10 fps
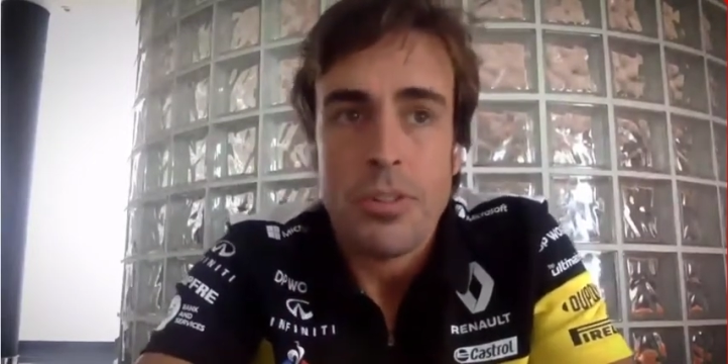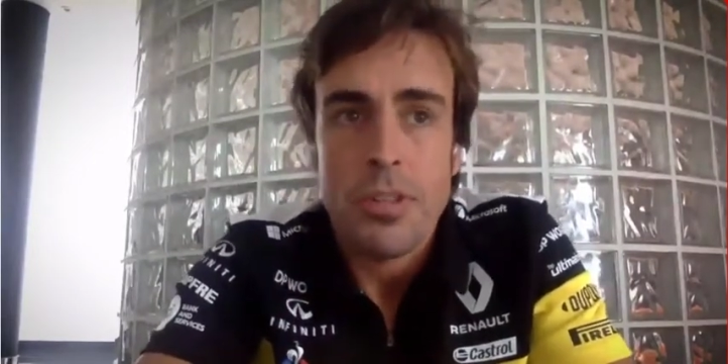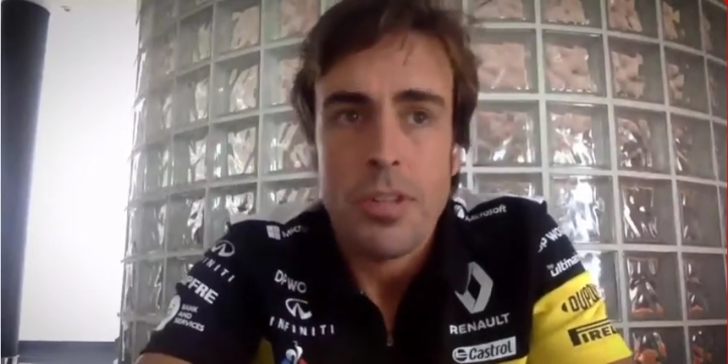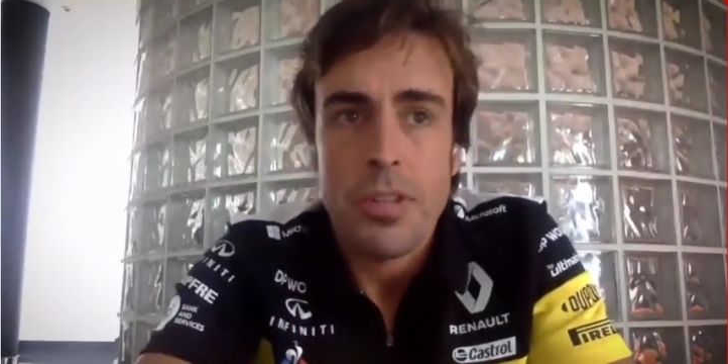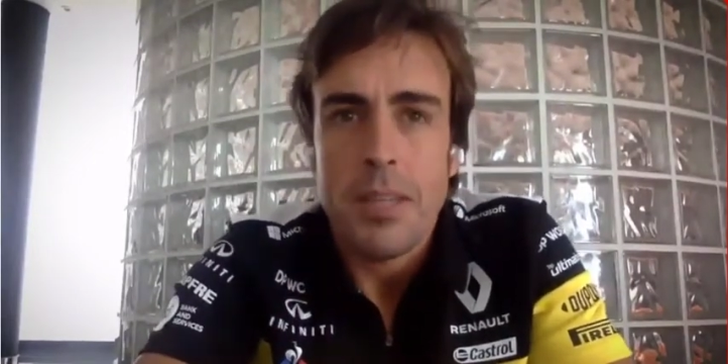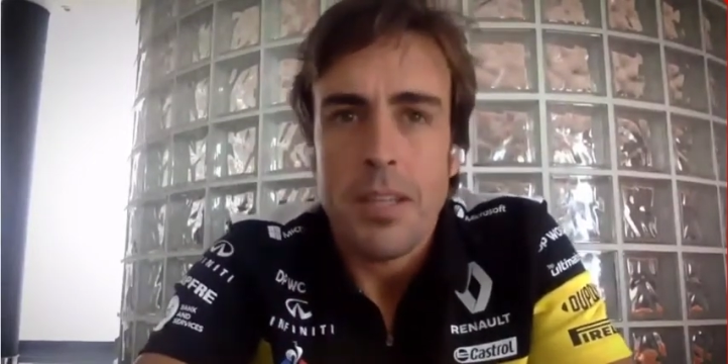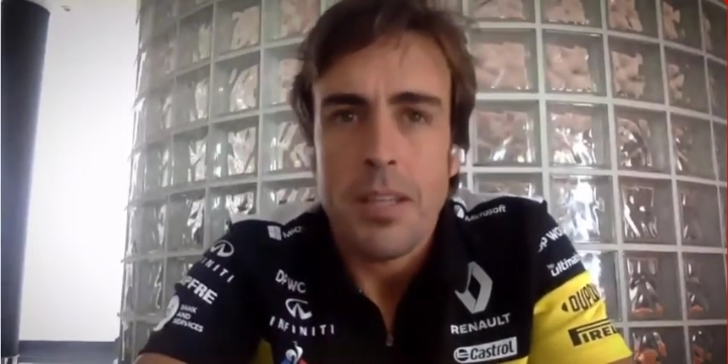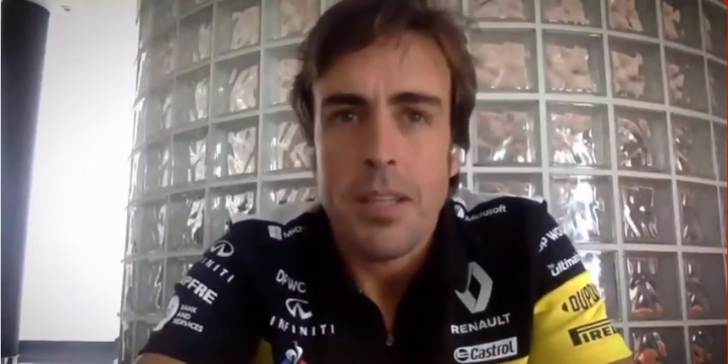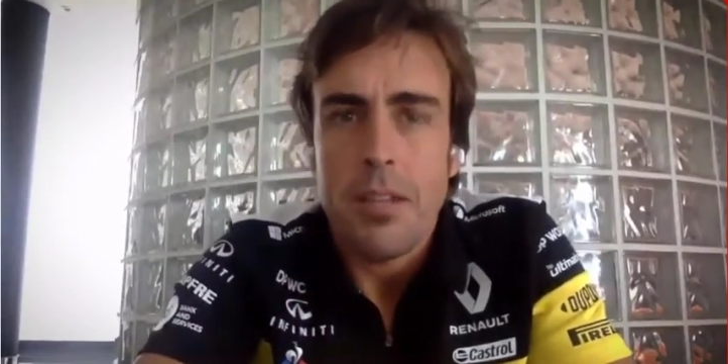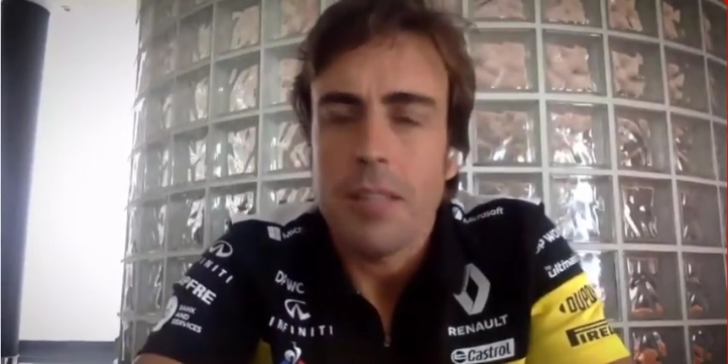But I don't
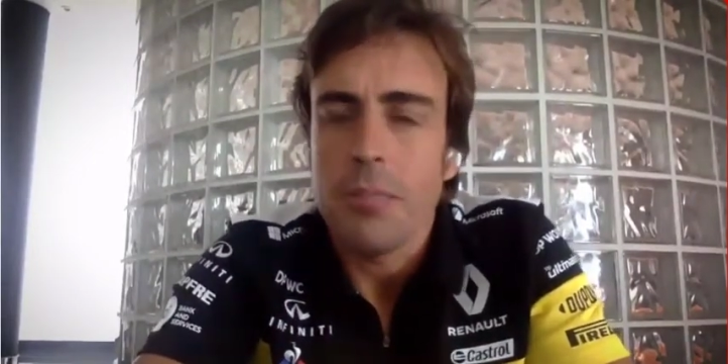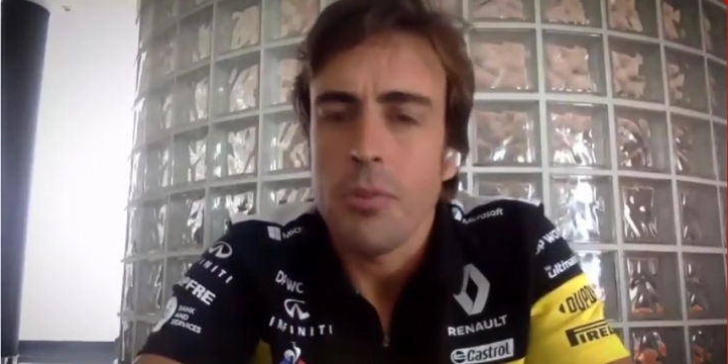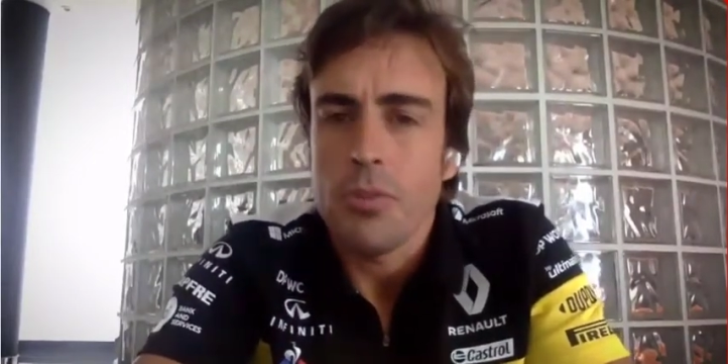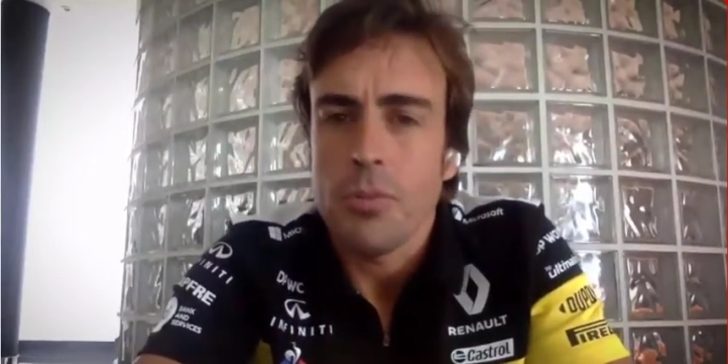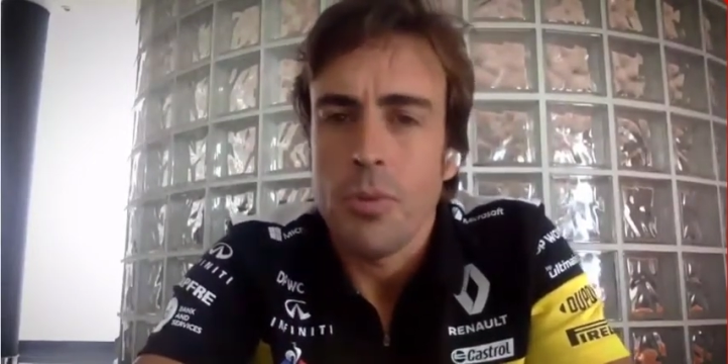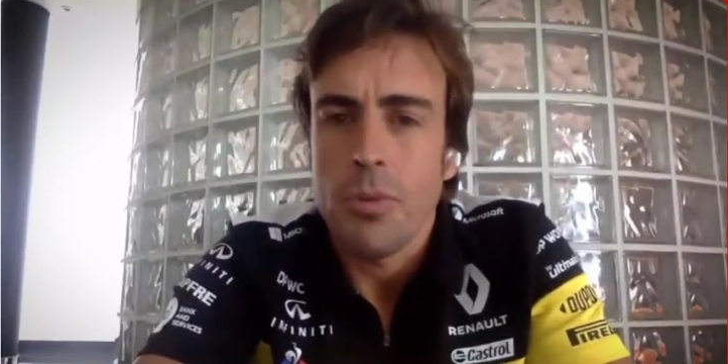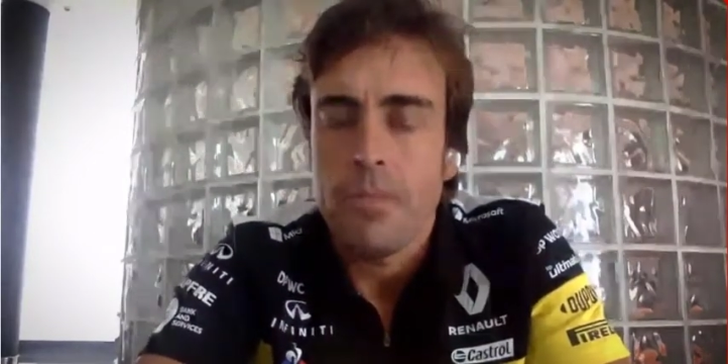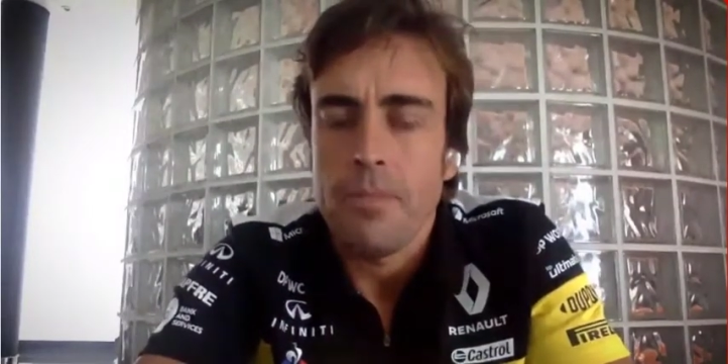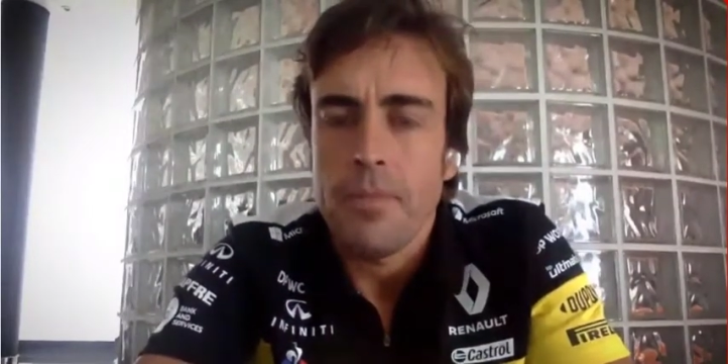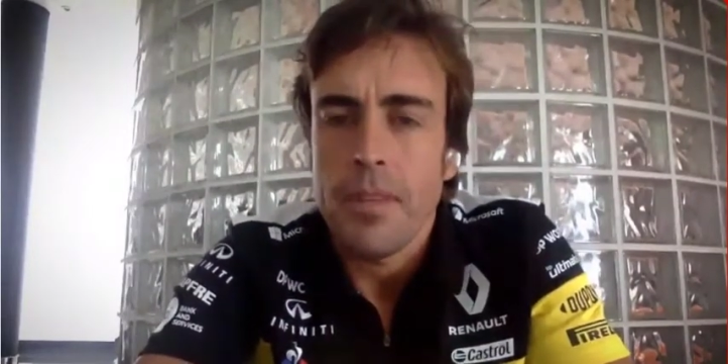think that motorsport
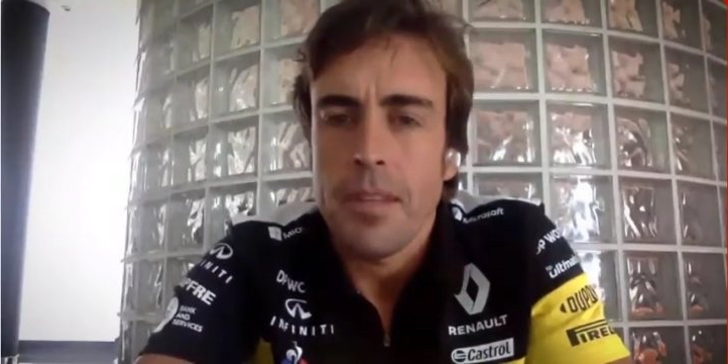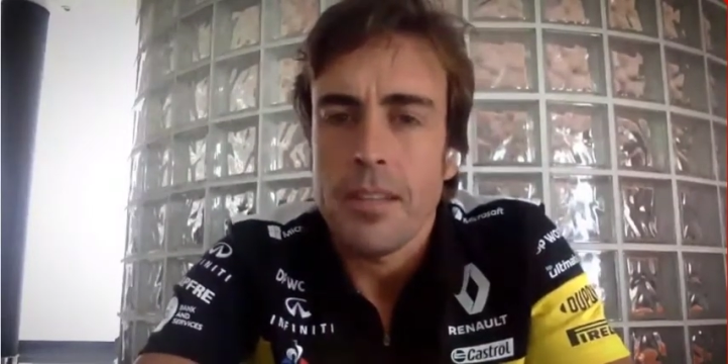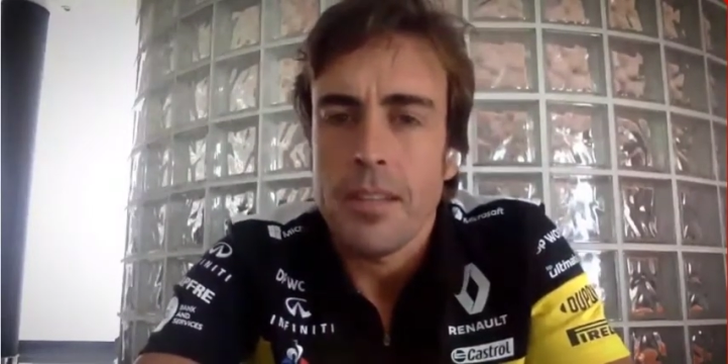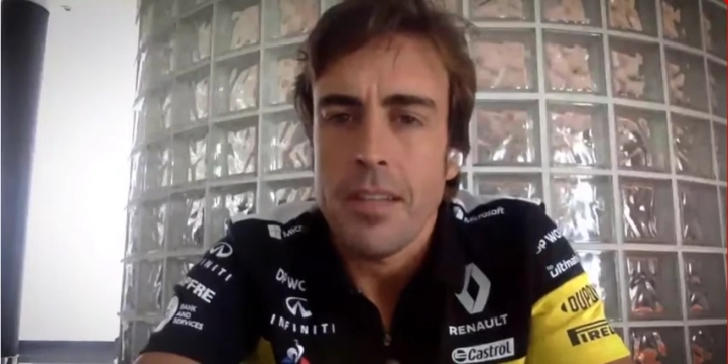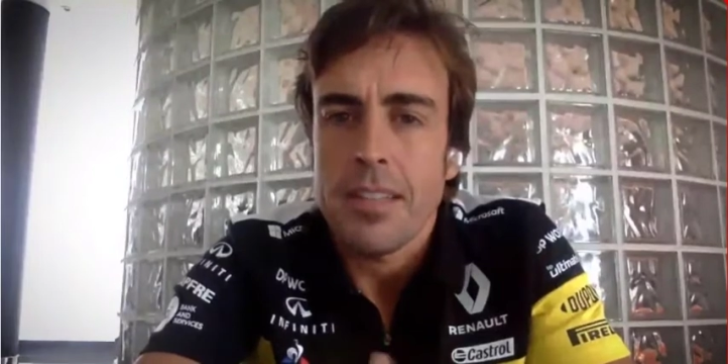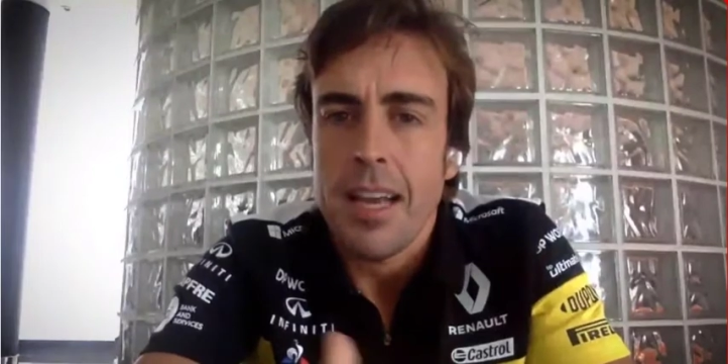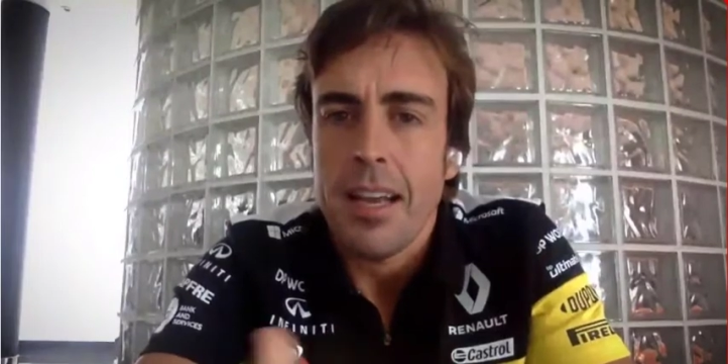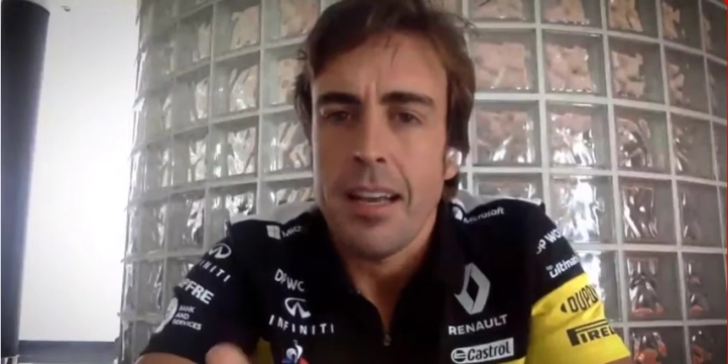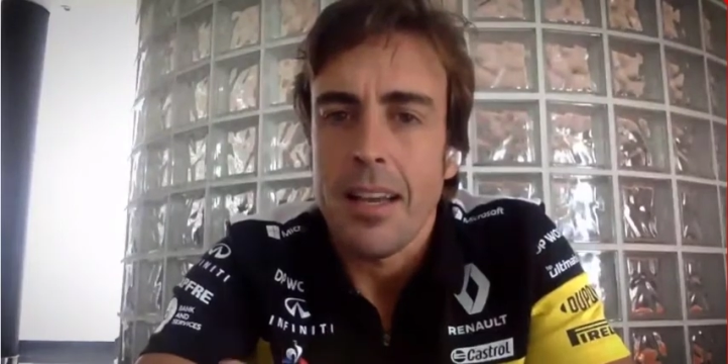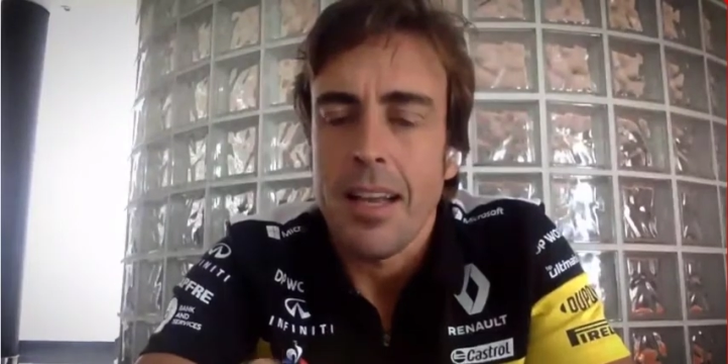is exactly
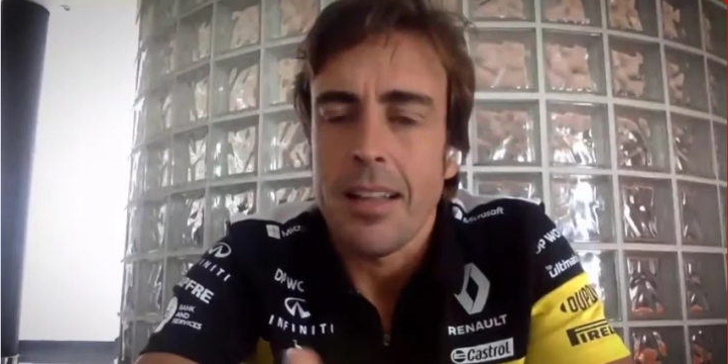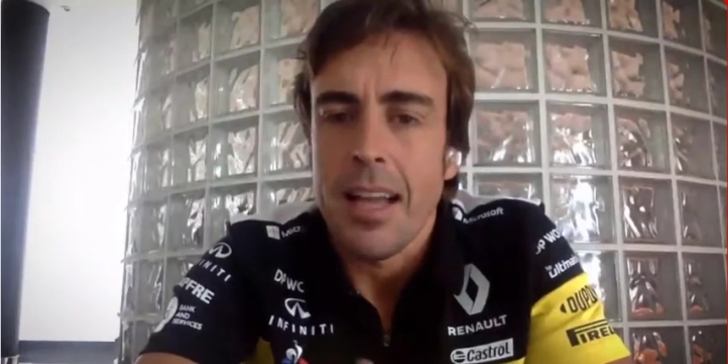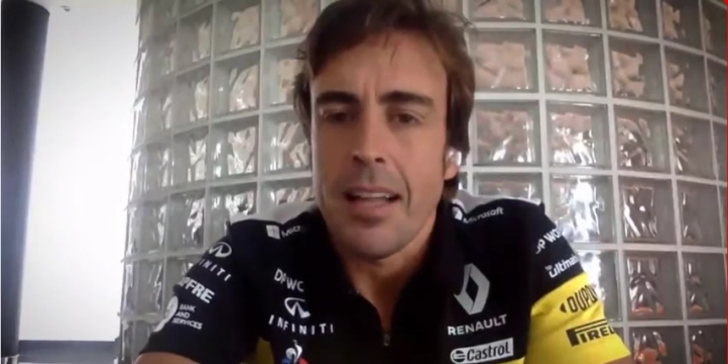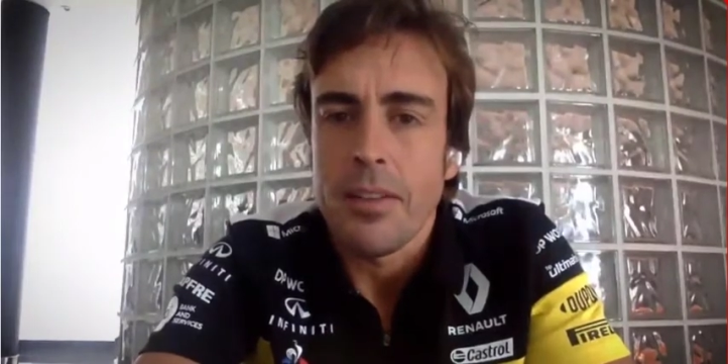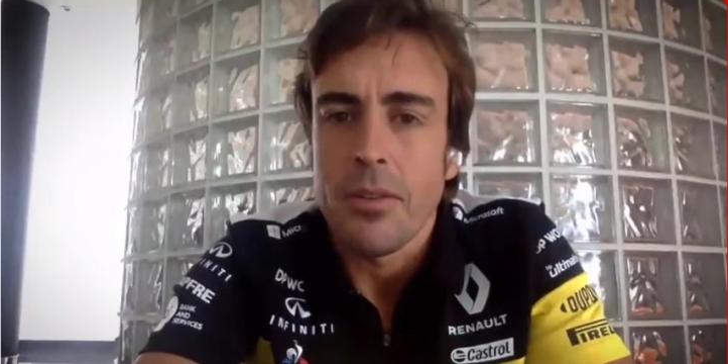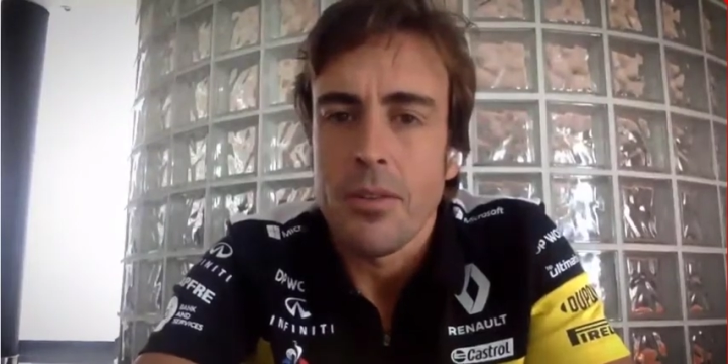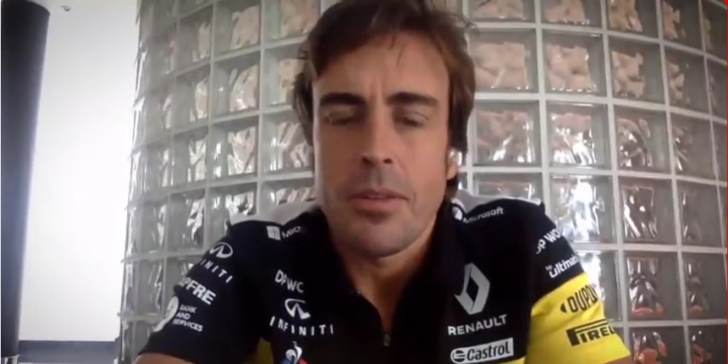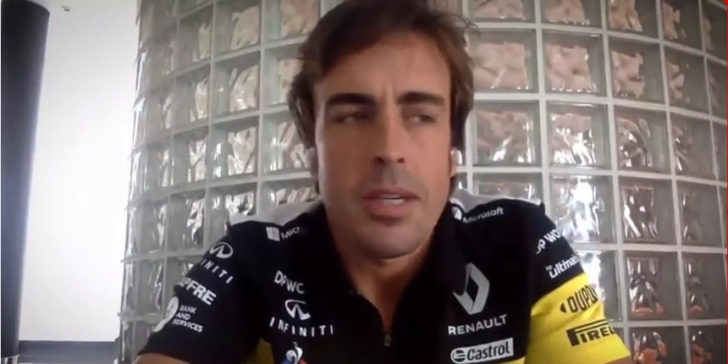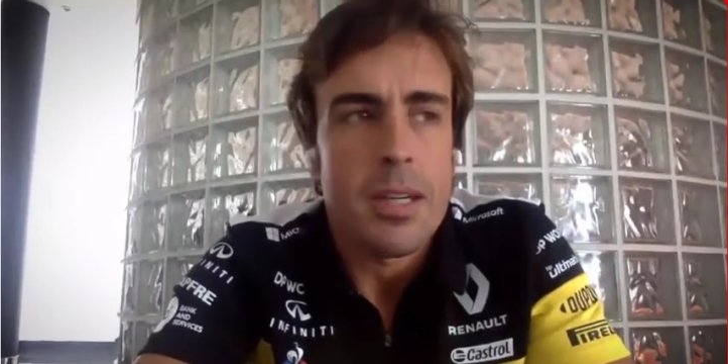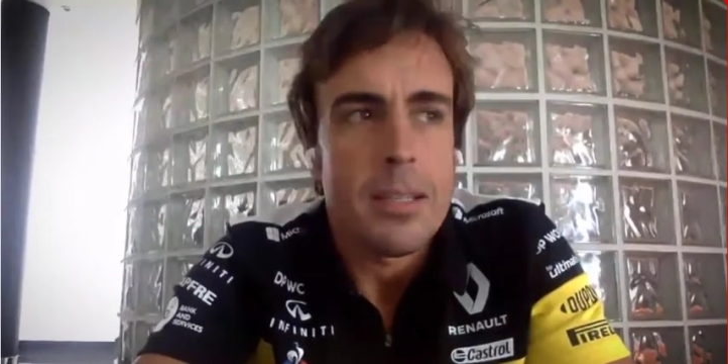like that,
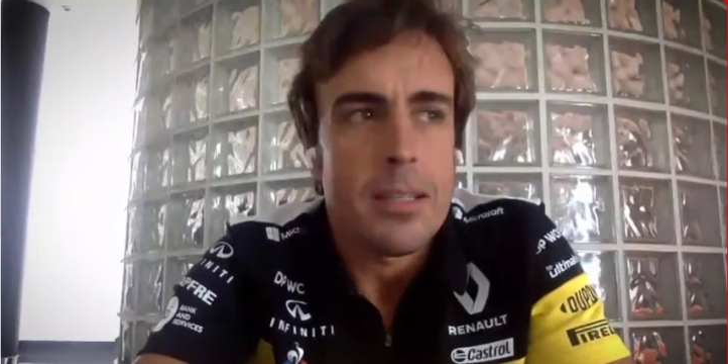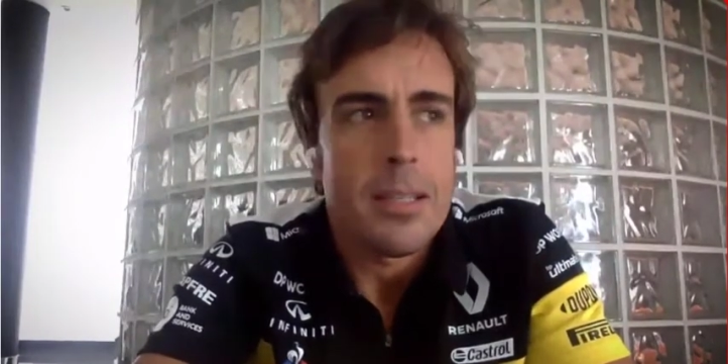and